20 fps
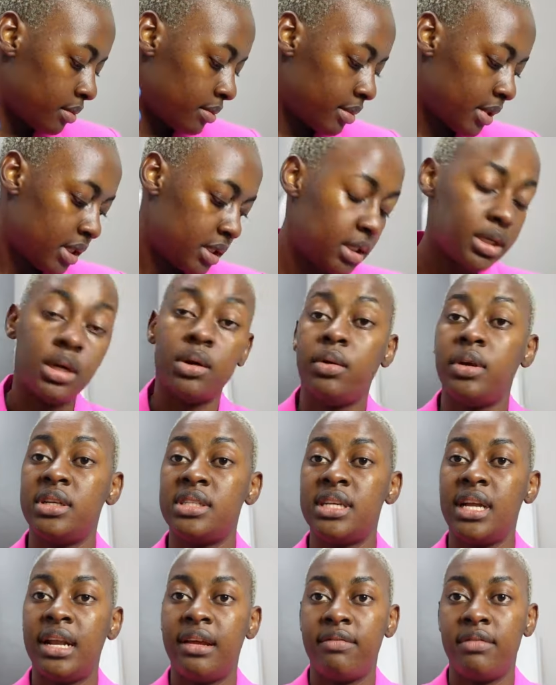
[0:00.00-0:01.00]
But
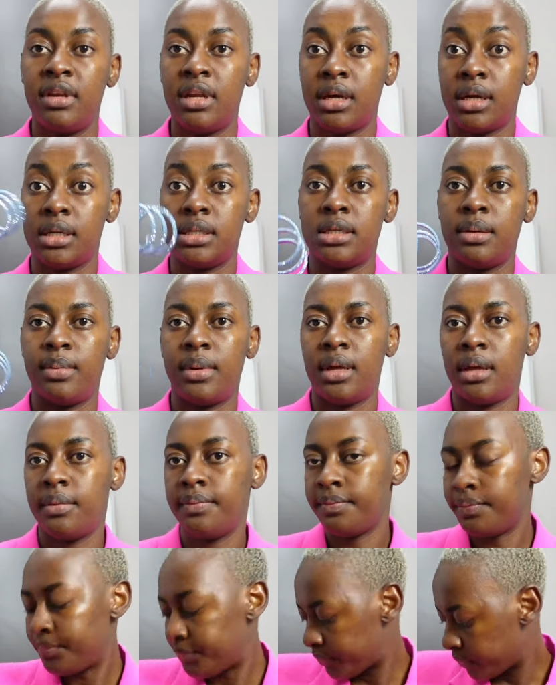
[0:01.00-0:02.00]
nikauliza Lavina kasema.
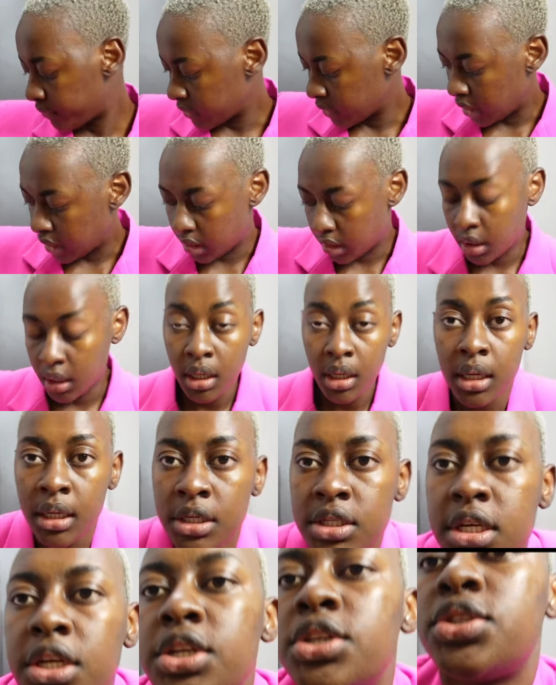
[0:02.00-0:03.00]

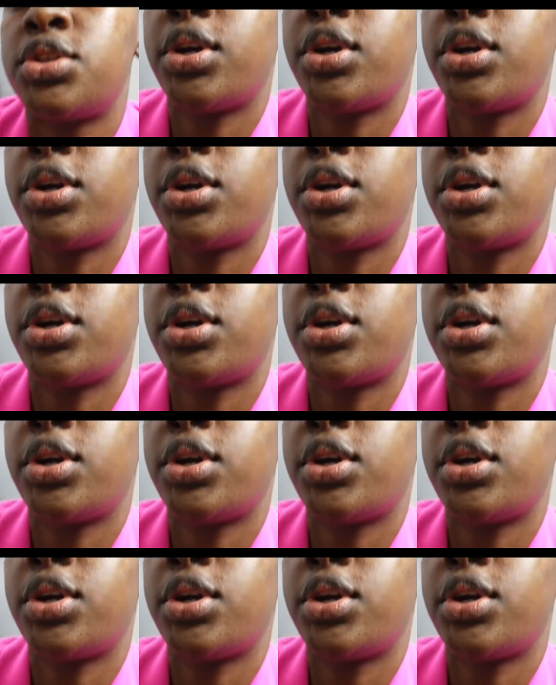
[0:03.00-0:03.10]
Tani